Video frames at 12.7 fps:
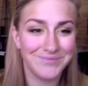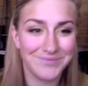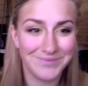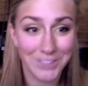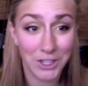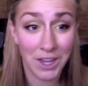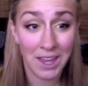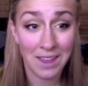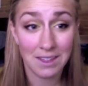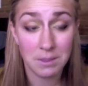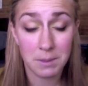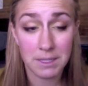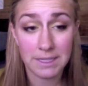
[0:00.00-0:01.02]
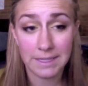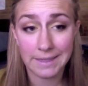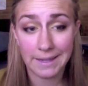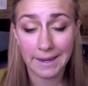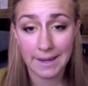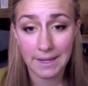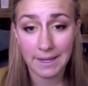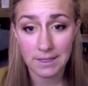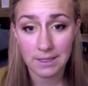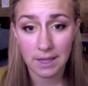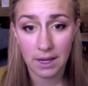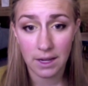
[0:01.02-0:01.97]
So yeah, that's basically
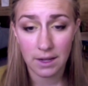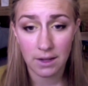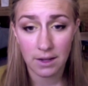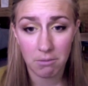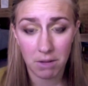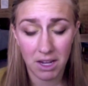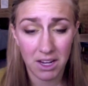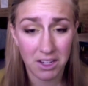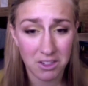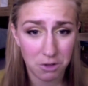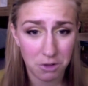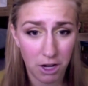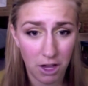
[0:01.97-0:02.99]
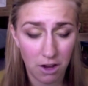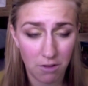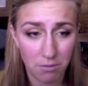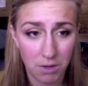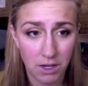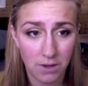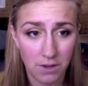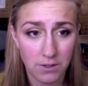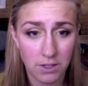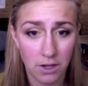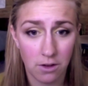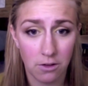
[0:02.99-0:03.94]
it. I just ran out of my Yves
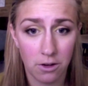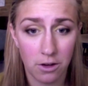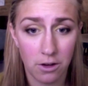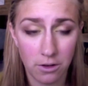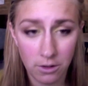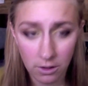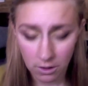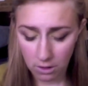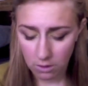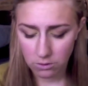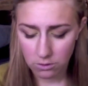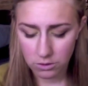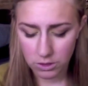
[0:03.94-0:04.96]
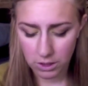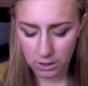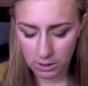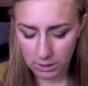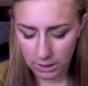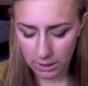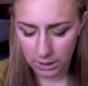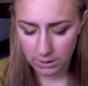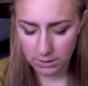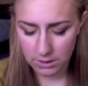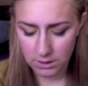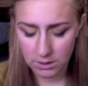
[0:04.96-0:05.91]
Saint Laurent Touche
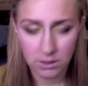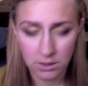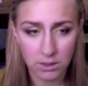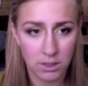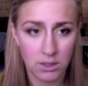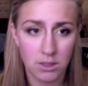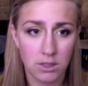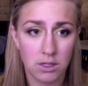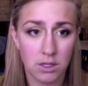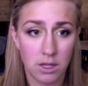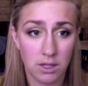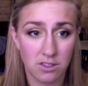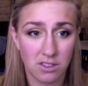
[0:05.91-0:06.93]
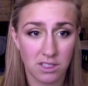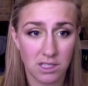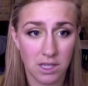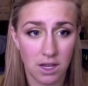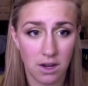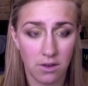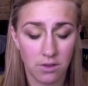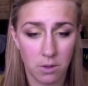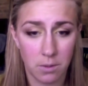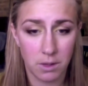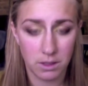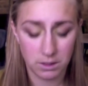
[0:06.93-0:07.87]
Éclat. So that's really sad. I have to go
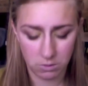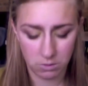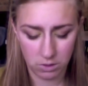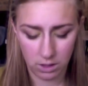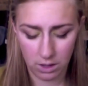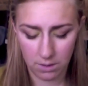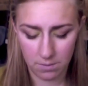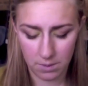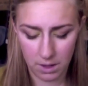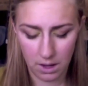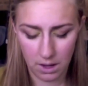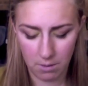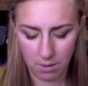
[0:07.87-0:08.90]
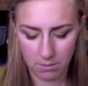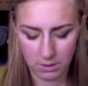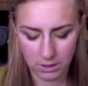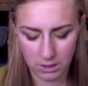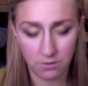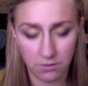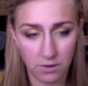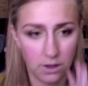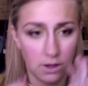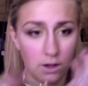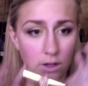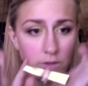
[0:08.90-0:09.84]
pick some more up. I'm just going
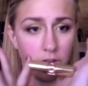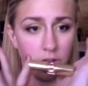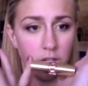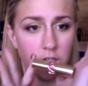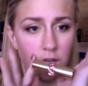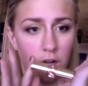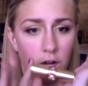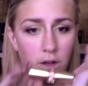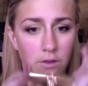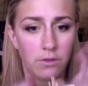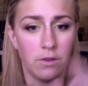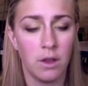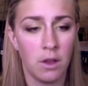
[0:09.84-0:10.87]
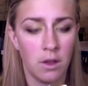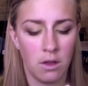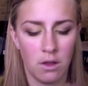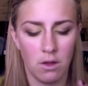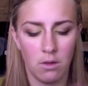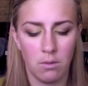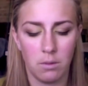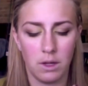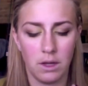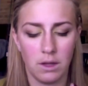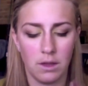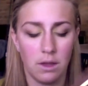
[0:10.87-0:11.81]
to finish it off
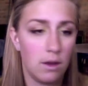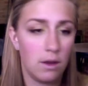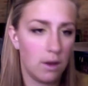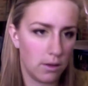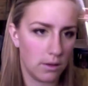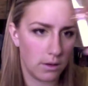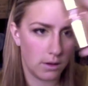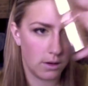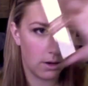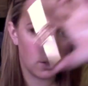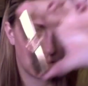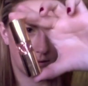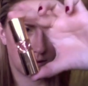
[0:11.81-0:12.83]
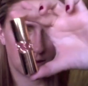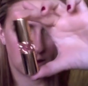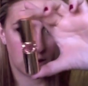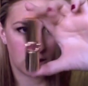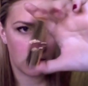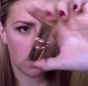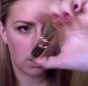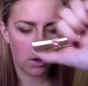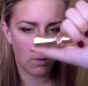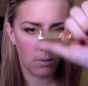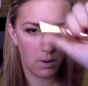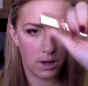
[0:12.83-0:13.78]
with another of their
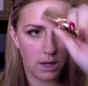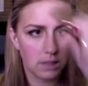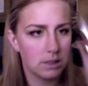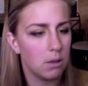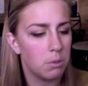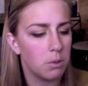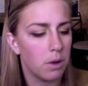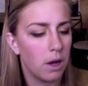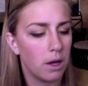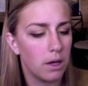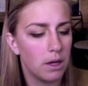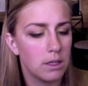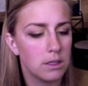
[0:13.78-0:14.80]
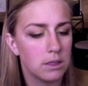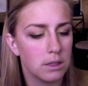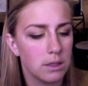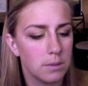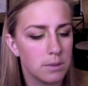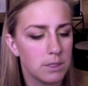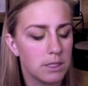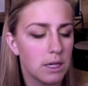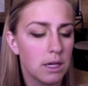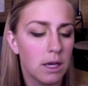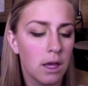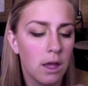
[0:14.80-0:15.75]
YSL products,
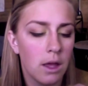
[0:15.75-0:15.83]
lipstick.